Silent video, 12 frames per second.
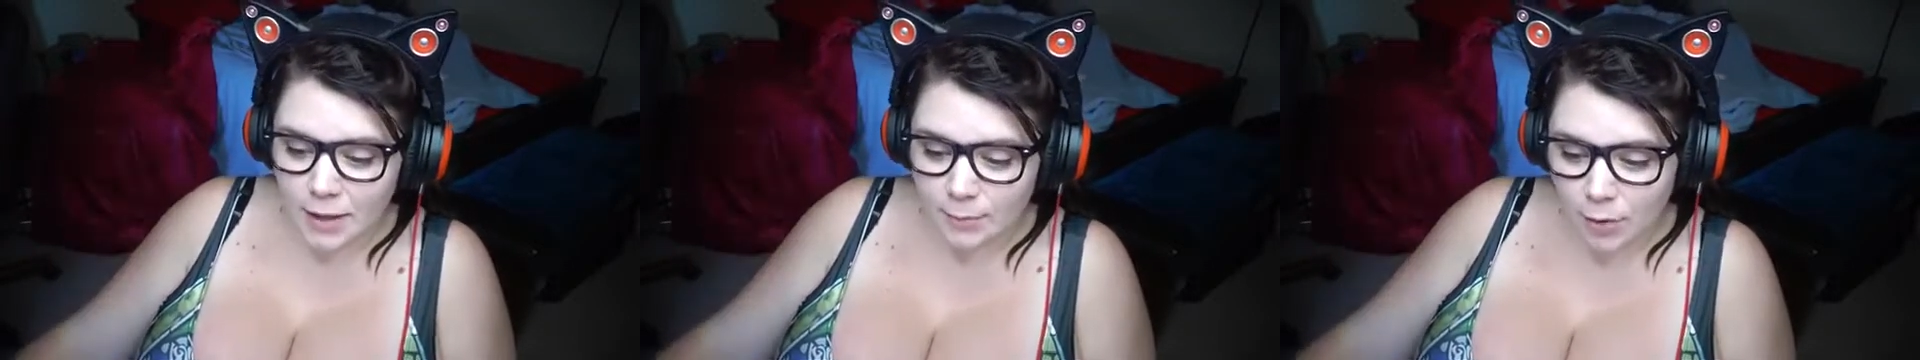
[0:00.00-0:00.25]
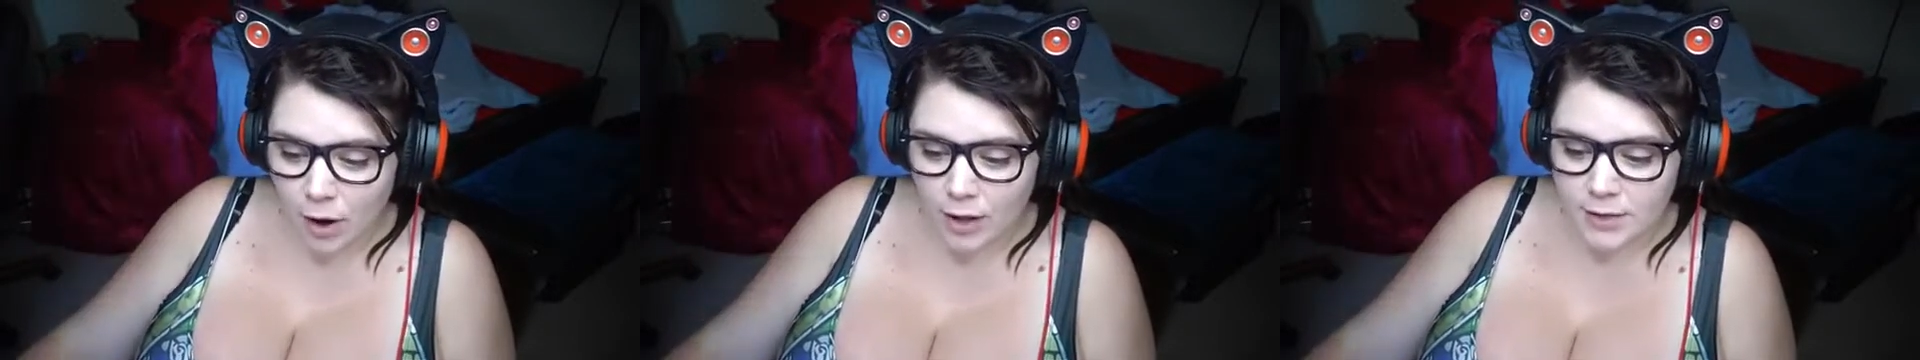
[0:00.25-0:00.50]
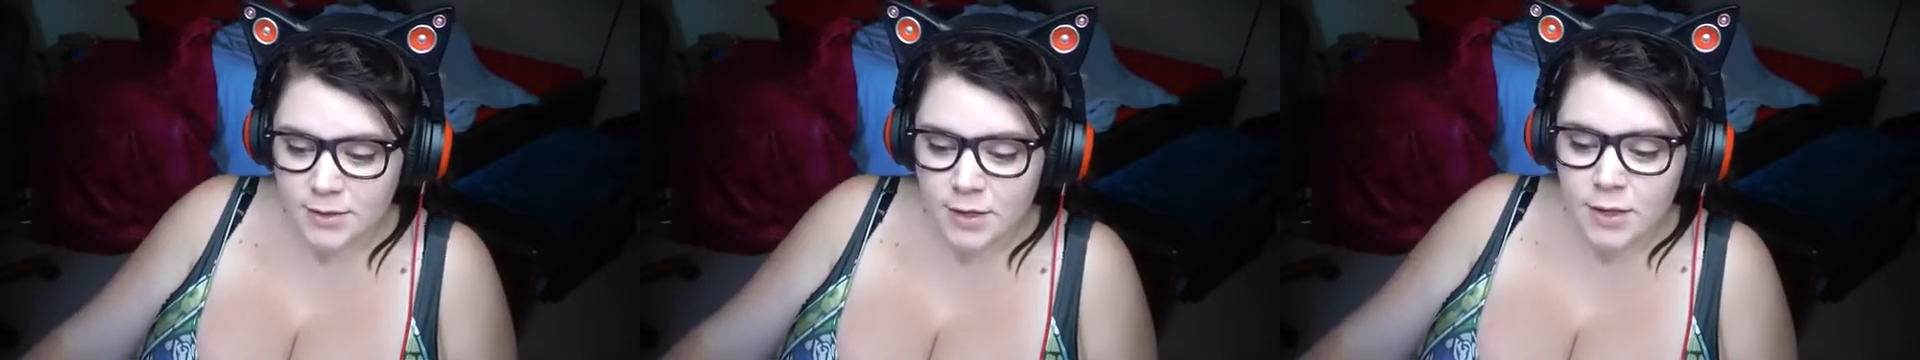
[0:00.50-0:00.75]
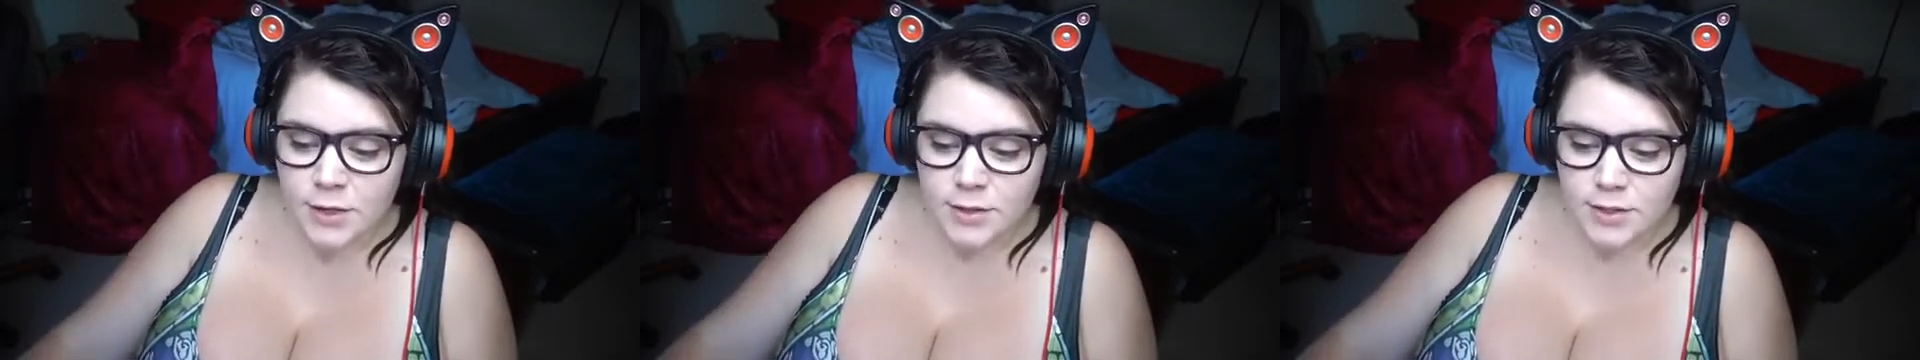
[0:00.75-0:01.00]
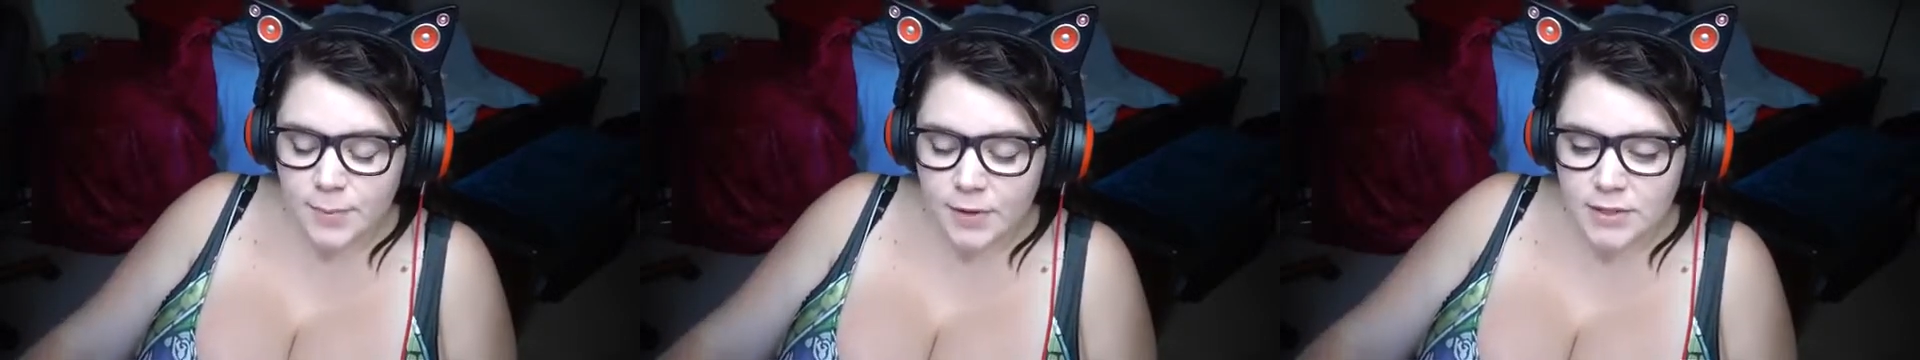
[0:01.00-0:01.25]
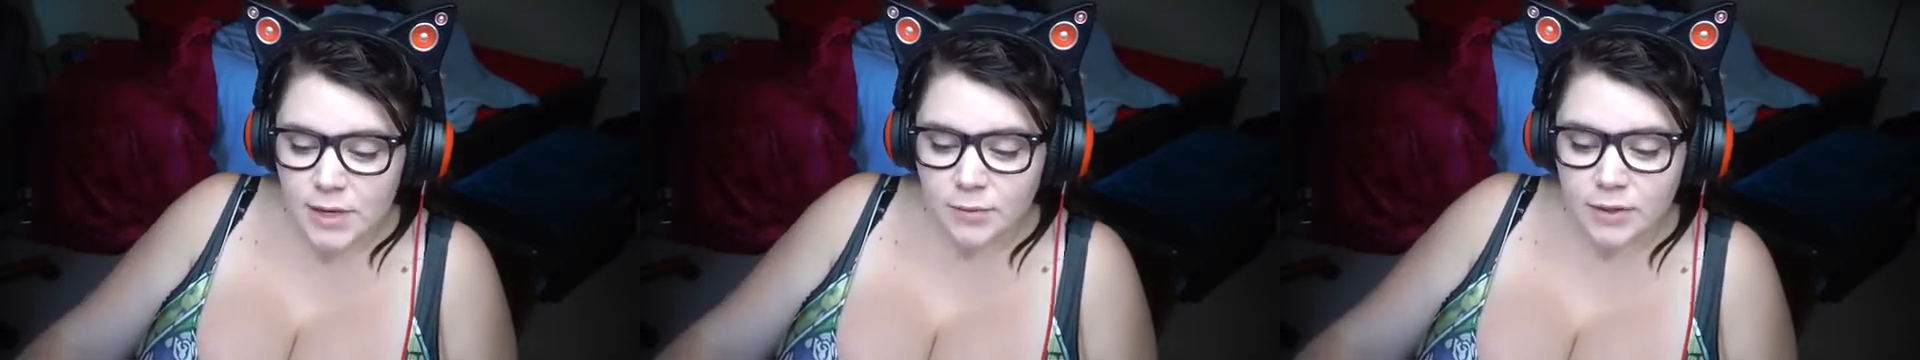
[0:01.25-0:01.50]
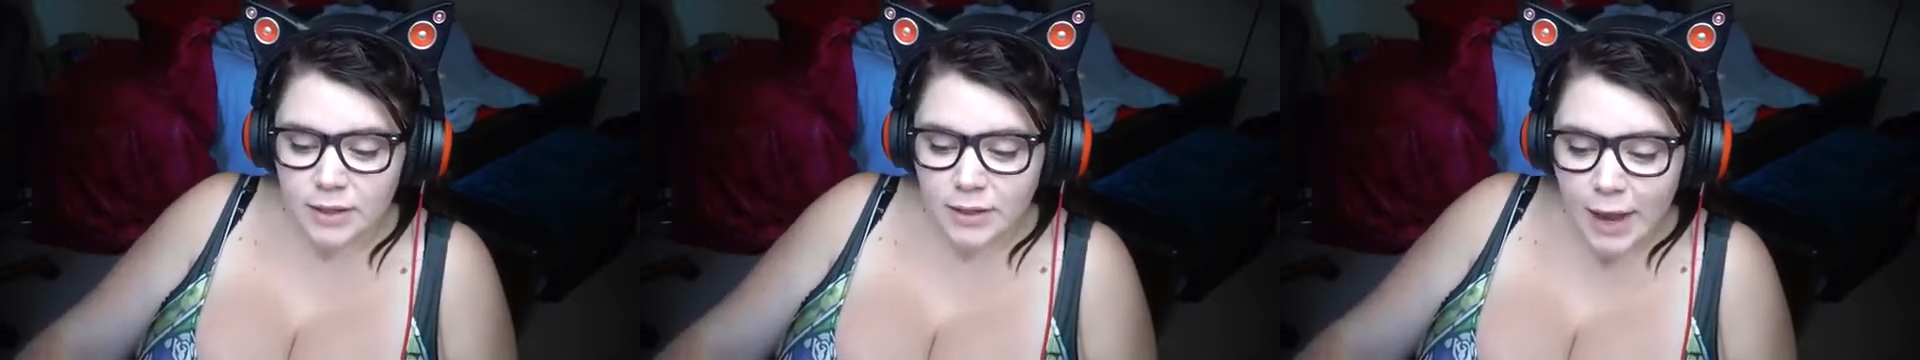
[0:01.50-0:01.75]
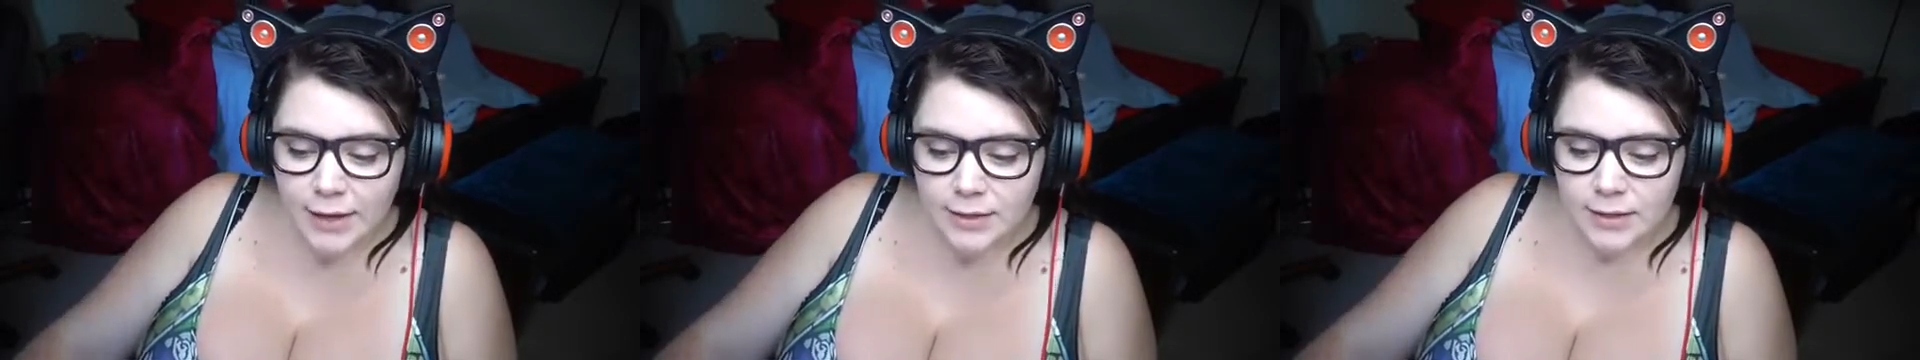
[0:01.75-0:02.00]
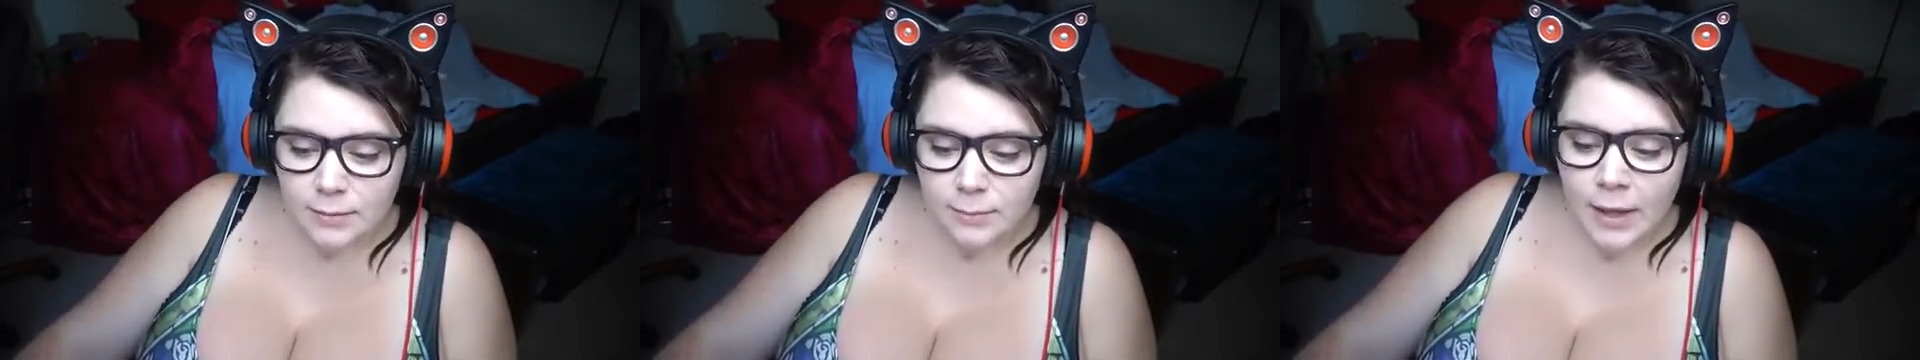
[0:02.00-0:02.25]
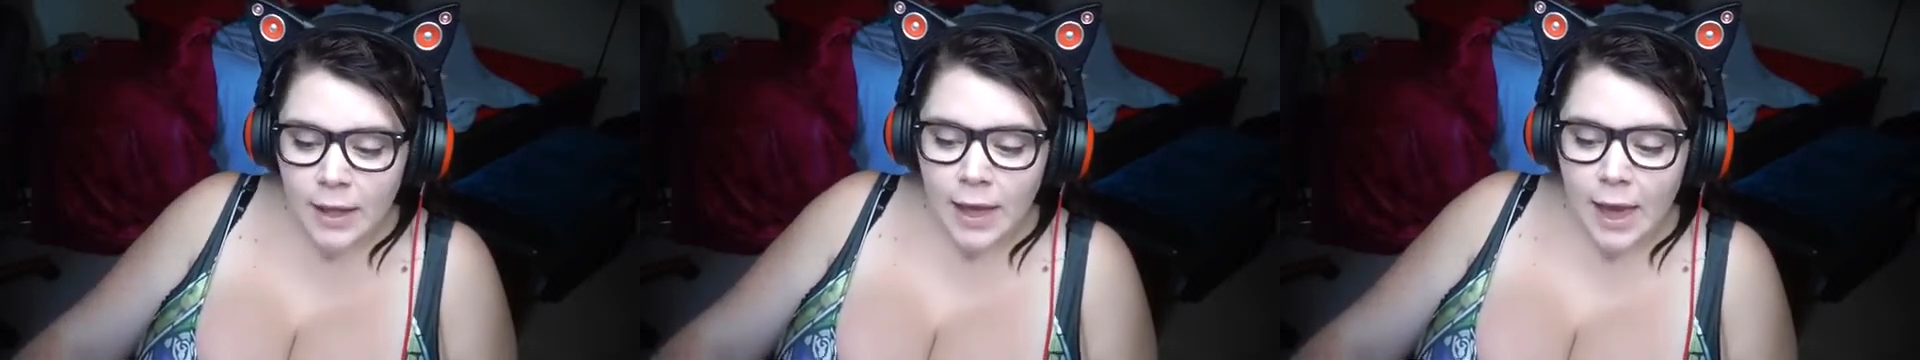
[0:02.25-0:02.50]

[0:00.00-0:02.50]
their bras just because I really liked them.